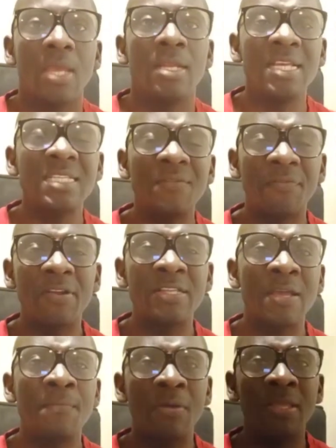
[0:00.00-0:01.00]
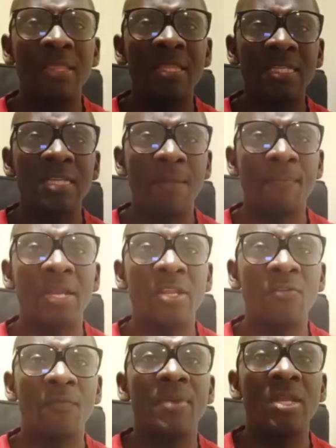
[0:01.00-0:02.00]
Let's say for example, in this
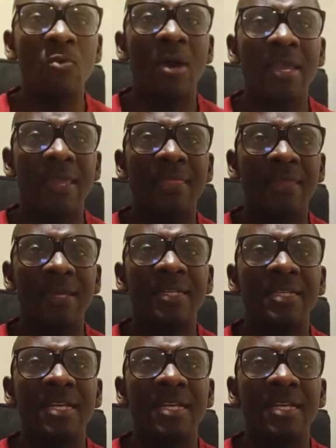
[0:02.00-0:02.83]
company, you've been working 30